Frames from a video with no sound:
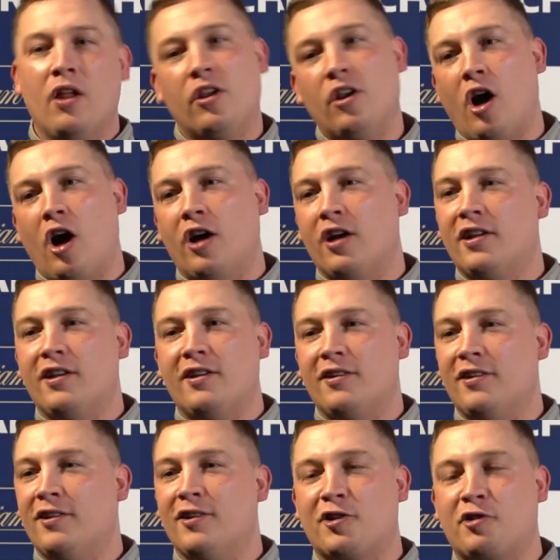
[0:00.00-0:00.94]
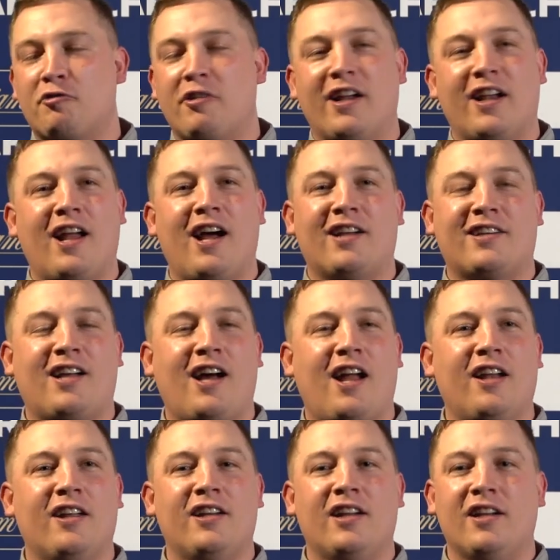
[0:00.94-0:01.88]
no, great lad,
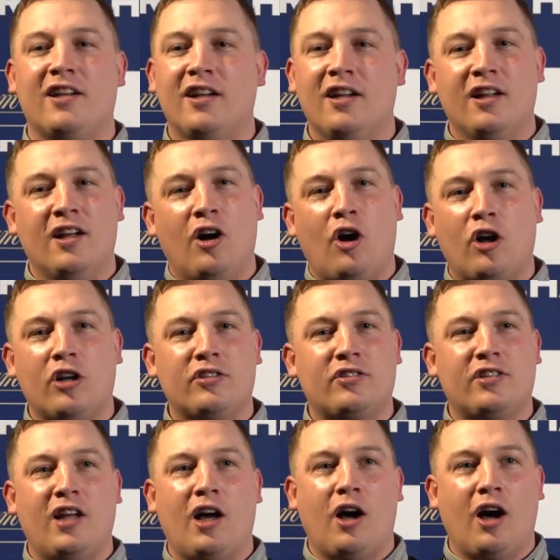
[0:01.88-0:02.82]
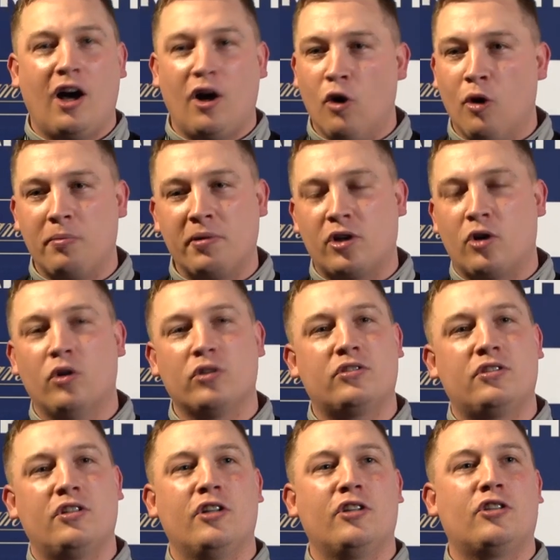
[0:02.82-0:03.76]
Callan, and honestly, I hope he
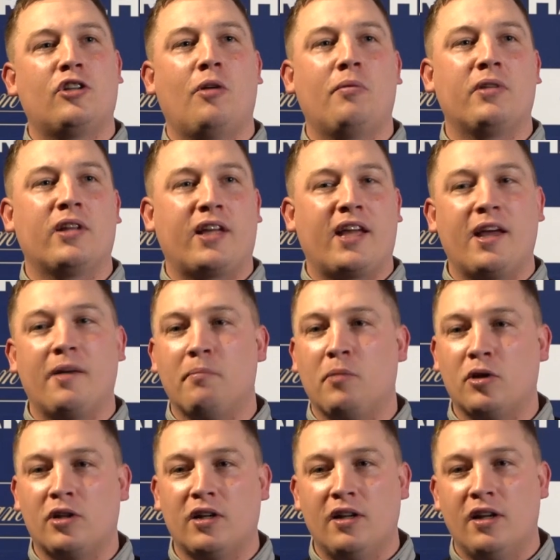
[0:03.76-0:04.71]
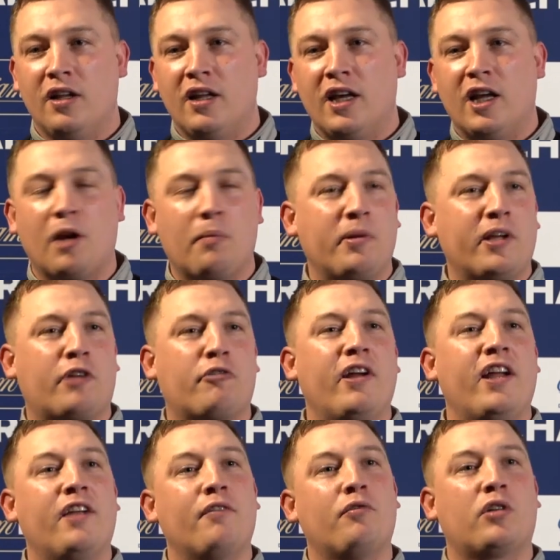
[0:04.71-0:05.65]
goes to the top of the game. But it'll be
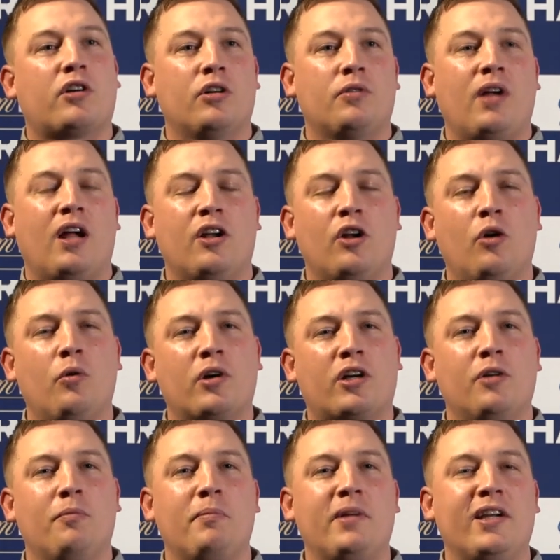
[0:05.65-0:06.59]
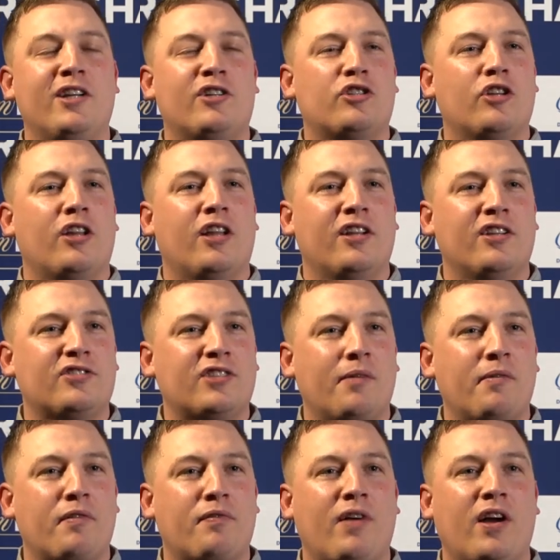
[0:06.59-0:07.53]
great if we could. I know we could meet each other in the
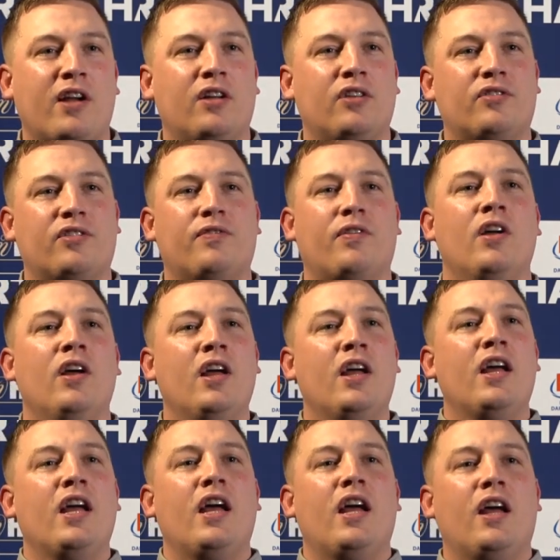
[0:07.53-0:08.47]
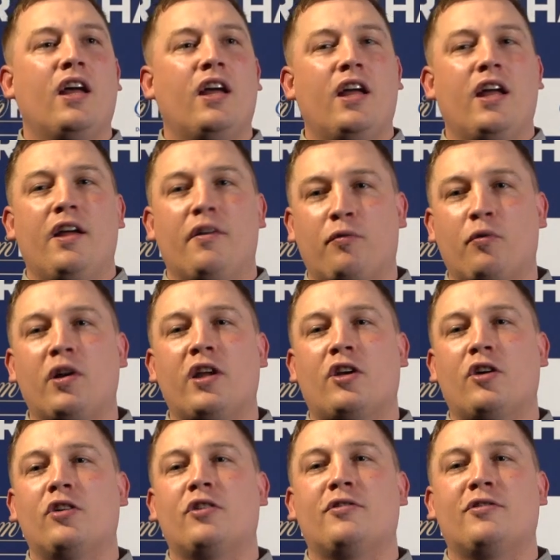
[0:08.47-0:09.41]
semi-finals. If we
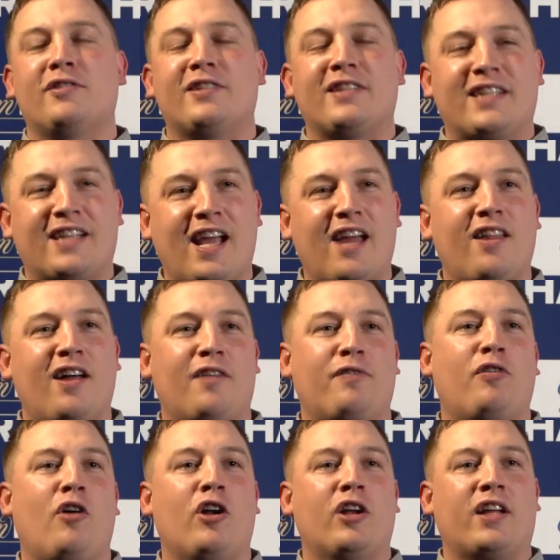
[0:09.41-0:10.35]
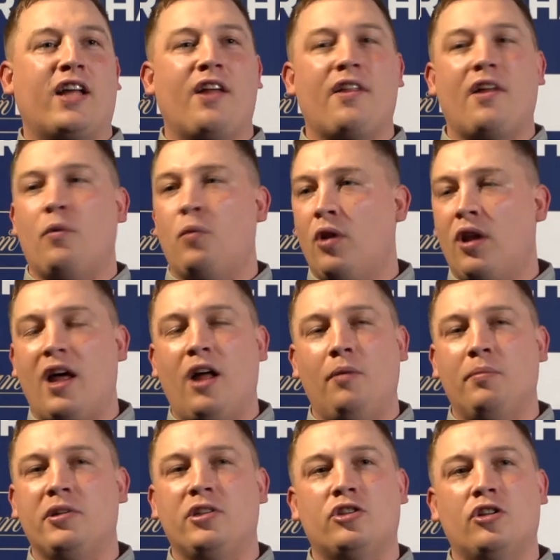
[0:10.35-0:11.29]
could get that far together, we'll
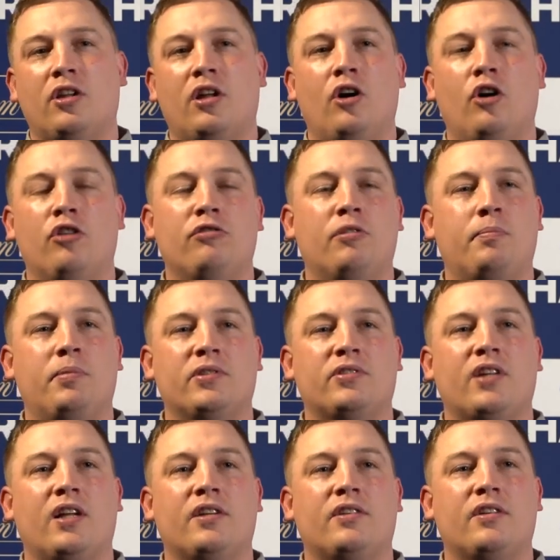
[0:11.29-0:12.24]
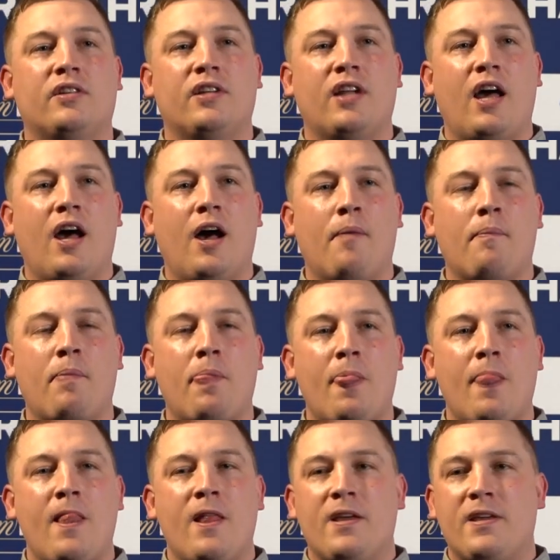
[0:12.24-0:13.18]
help each other 100%.
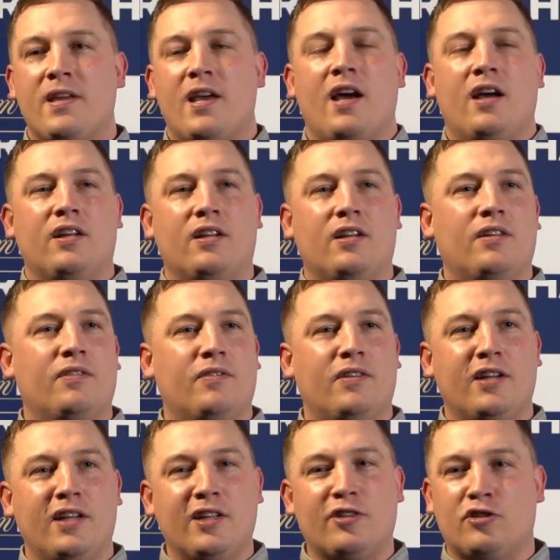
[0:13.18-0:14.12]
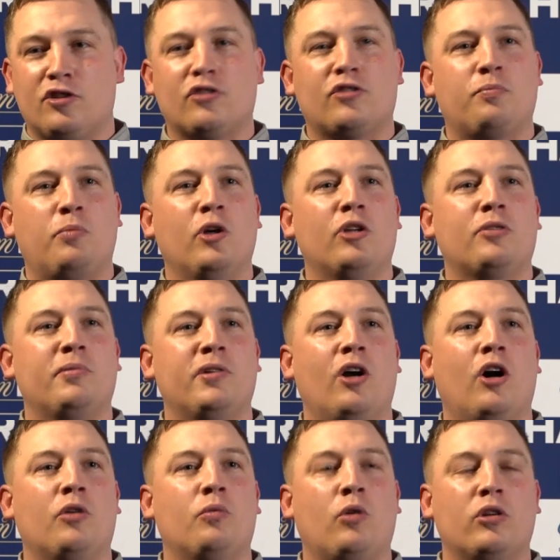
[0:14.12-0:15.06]
And it just spurs me
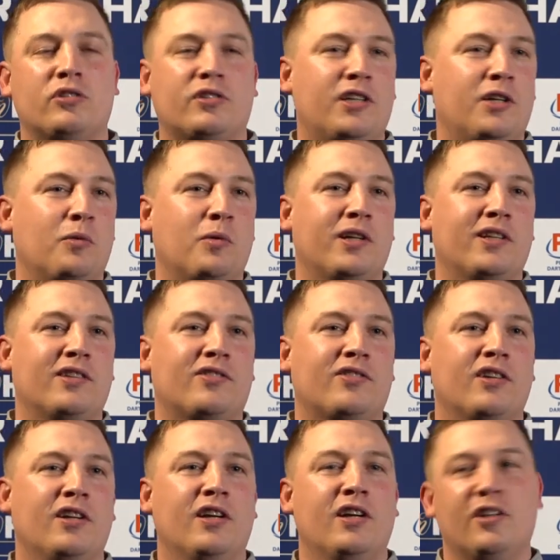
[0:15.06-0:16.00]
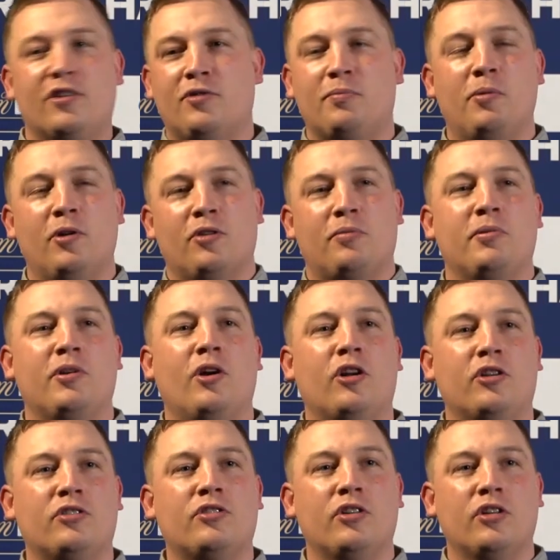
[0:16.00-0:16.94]
on. Once he wins, it spurs me
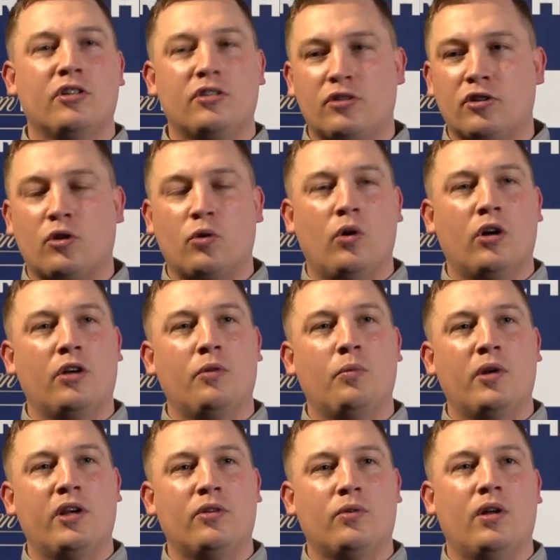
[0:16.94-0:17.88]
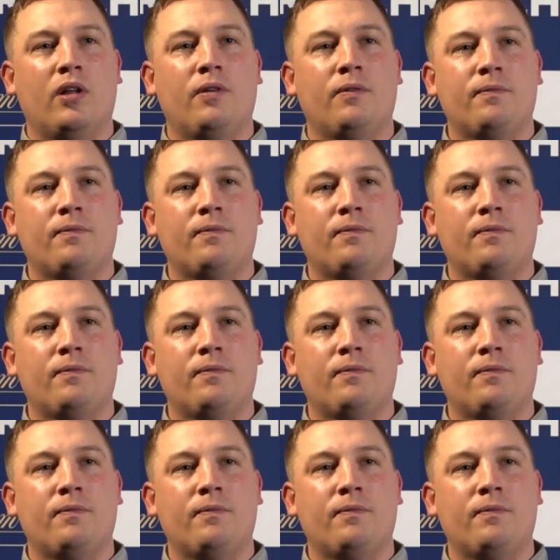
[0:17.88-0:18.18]
on to go on and win as well.